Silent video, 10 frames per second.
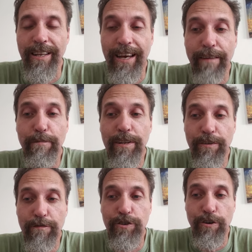the government
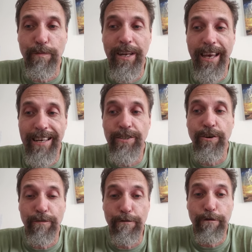of Germany has
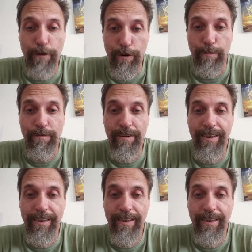confirmed